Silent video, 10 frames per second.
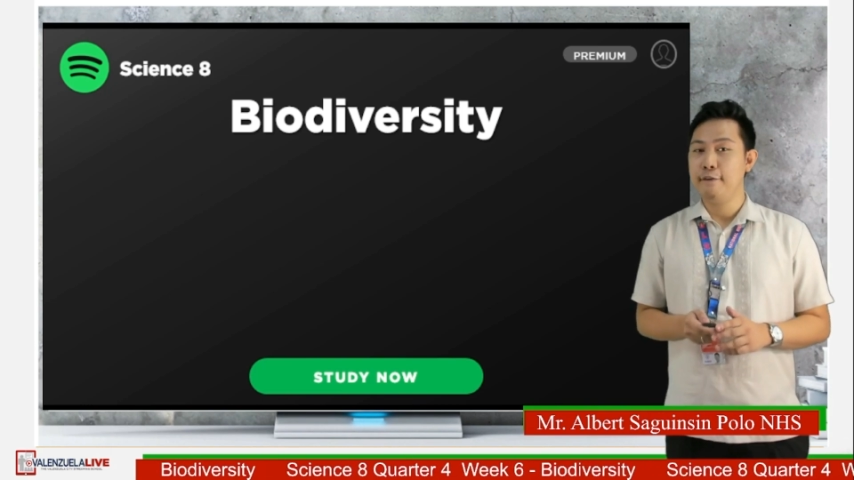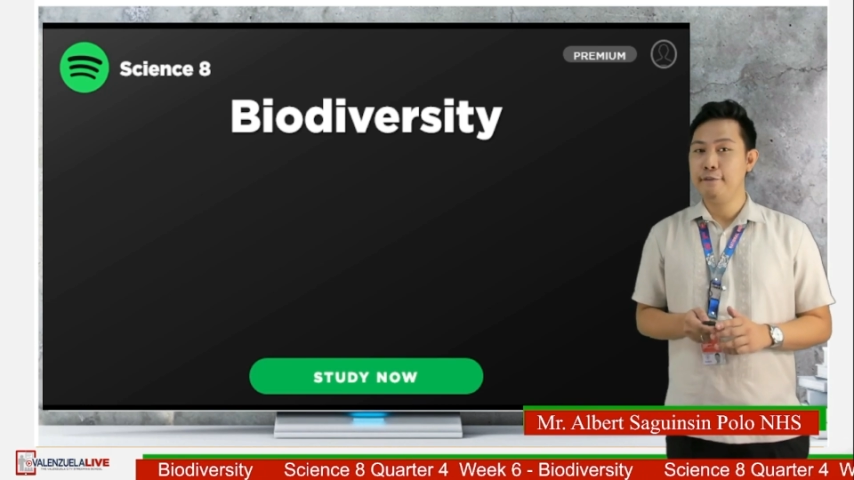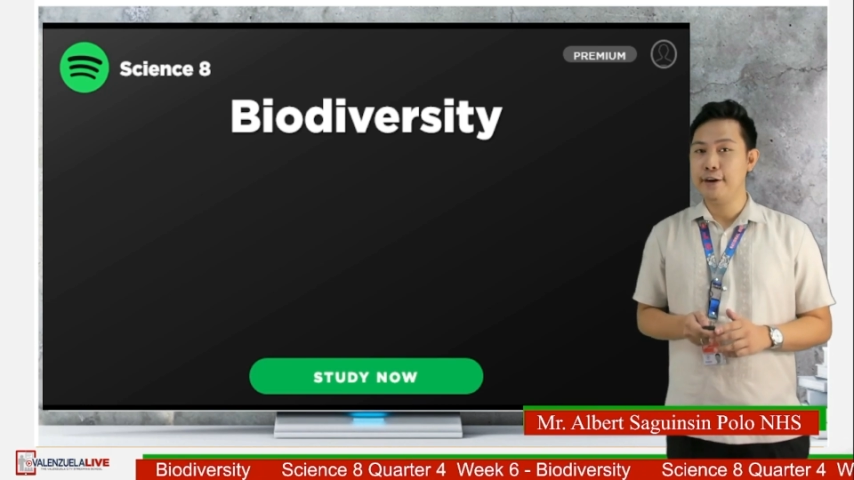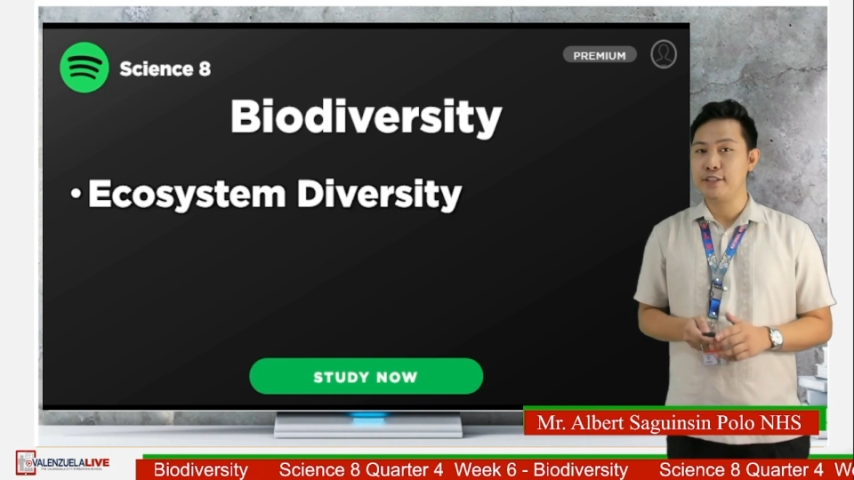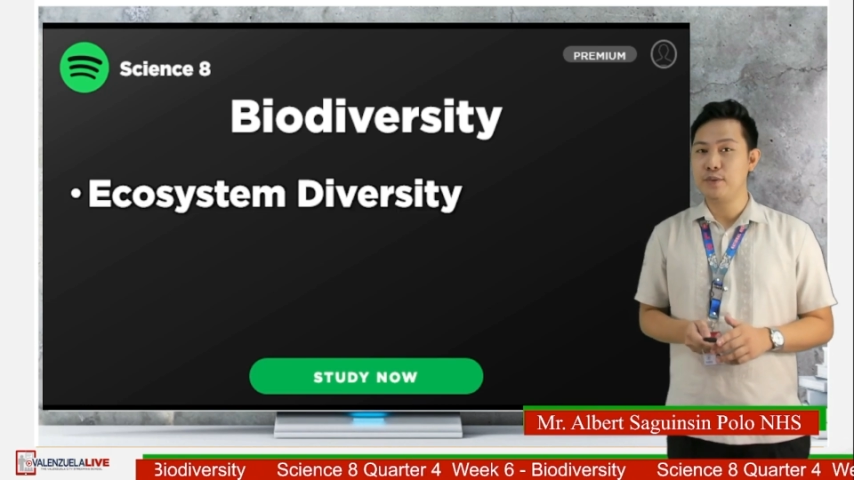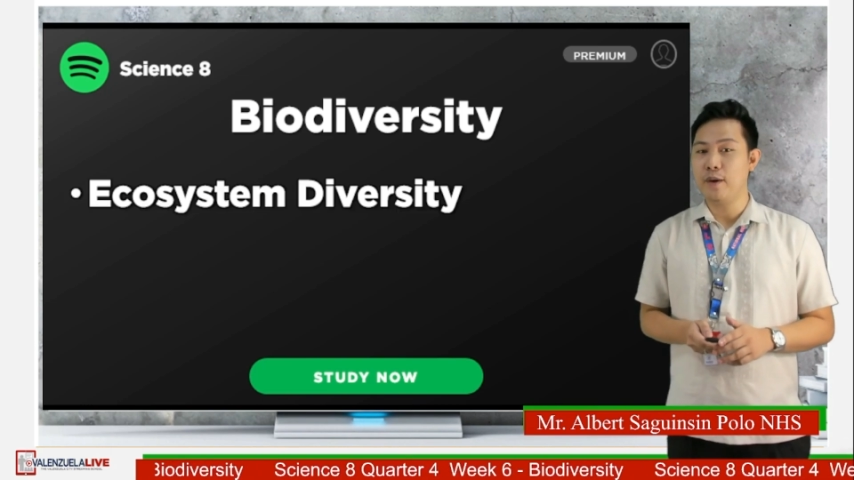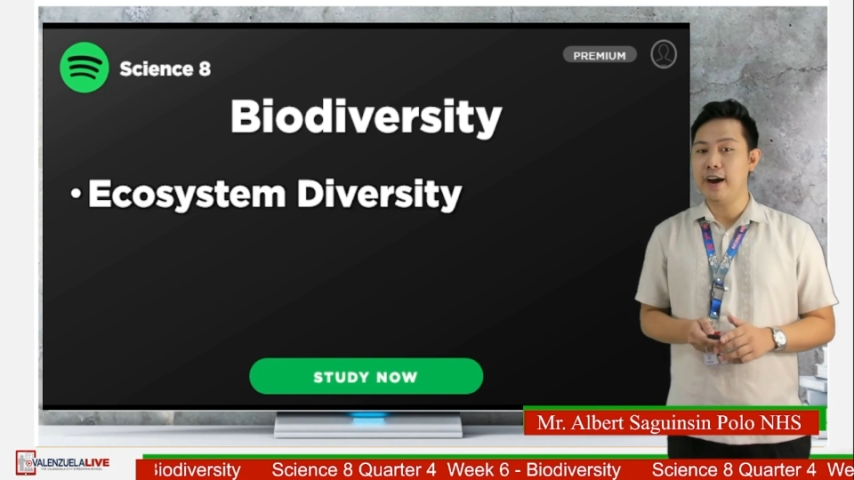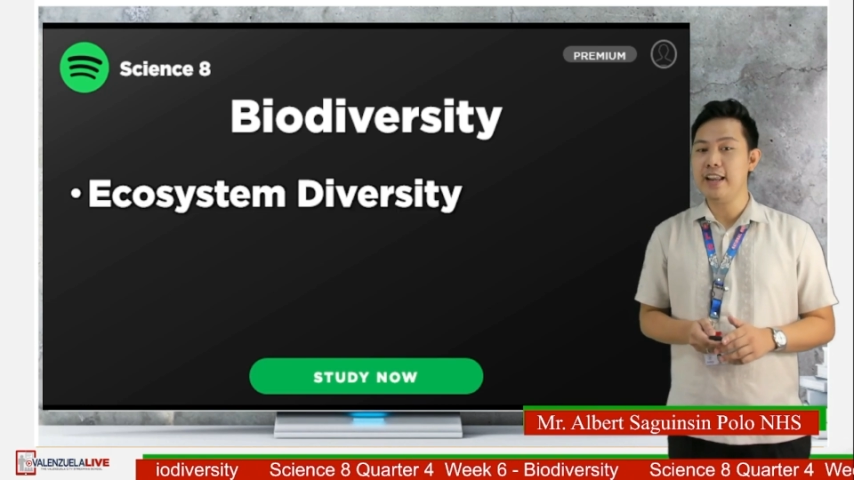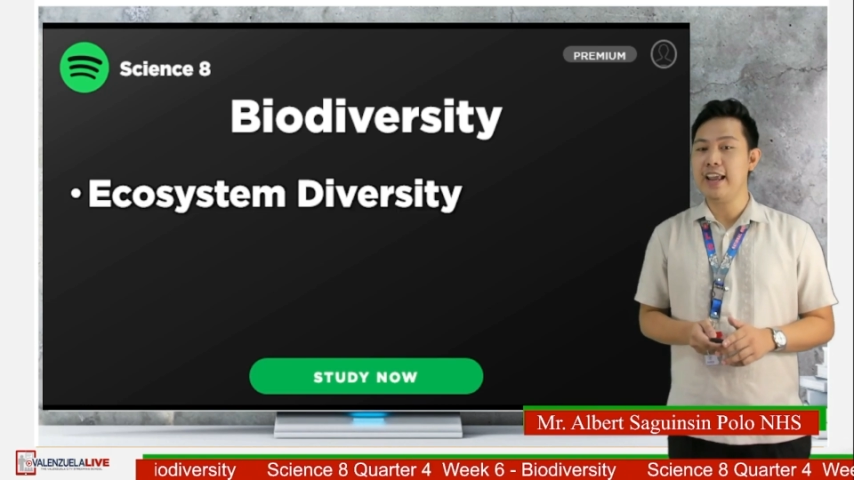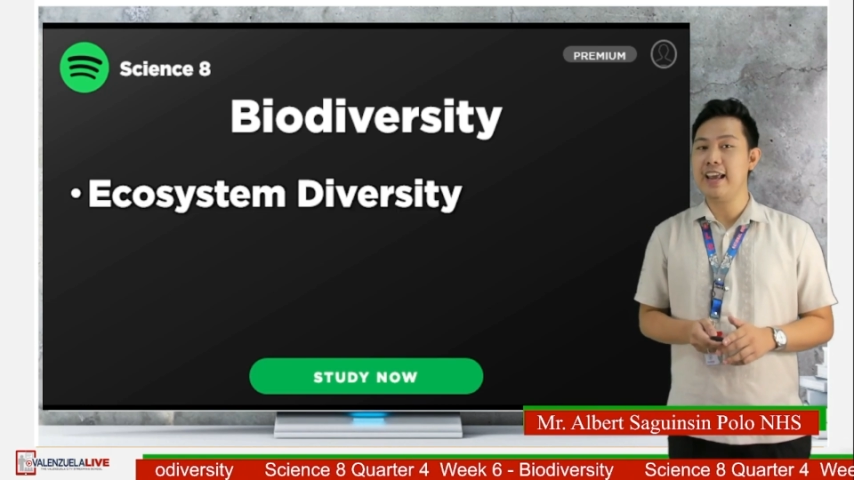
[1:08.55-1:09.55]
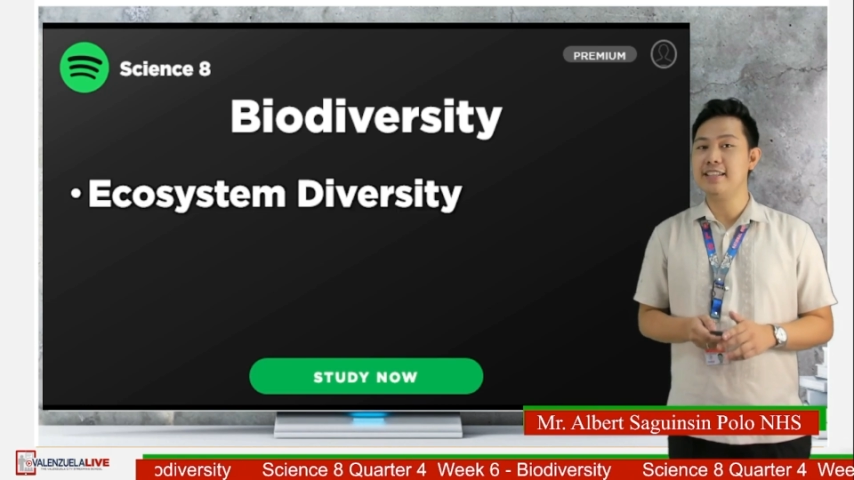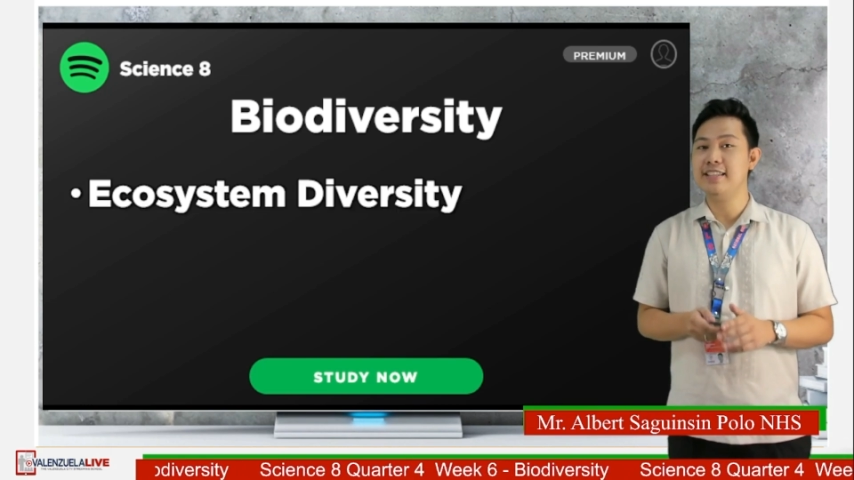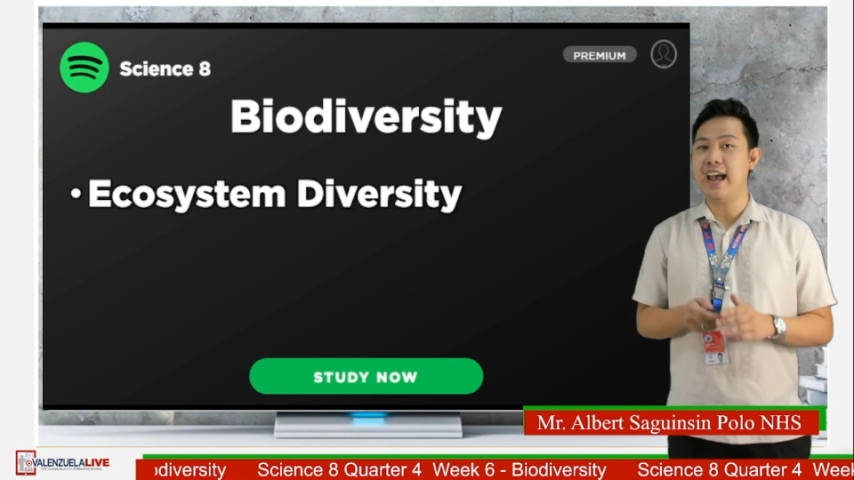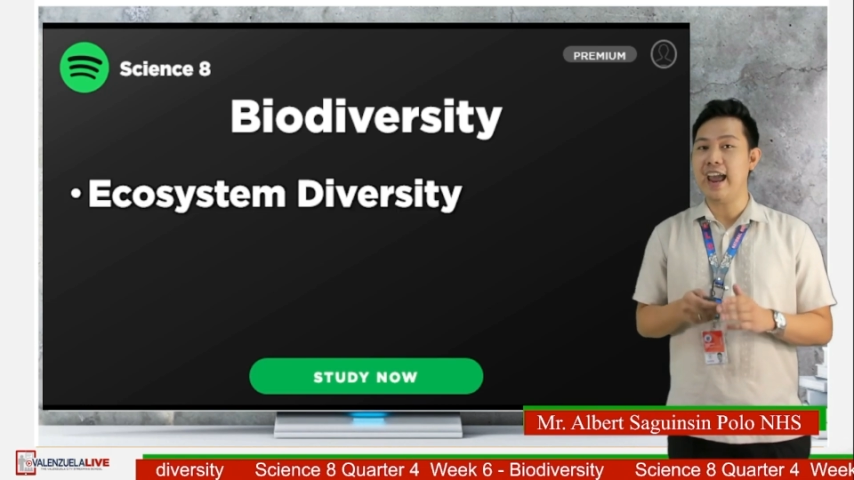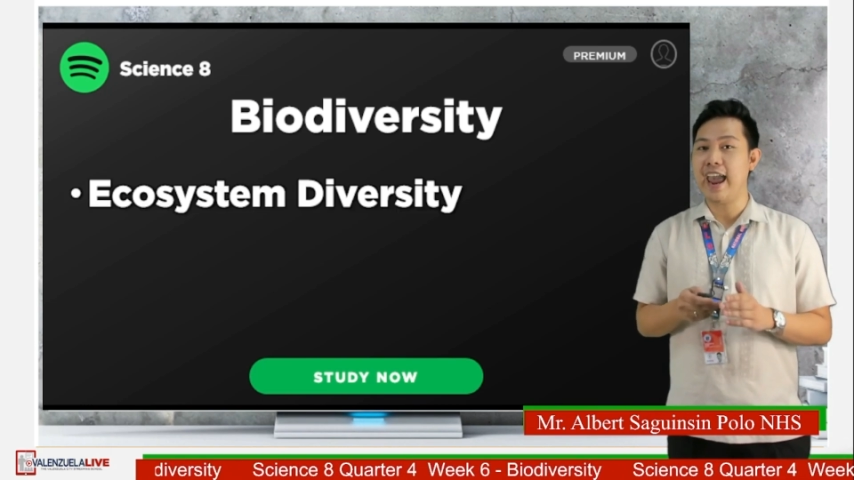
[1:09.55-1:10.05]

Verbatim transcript: First one is the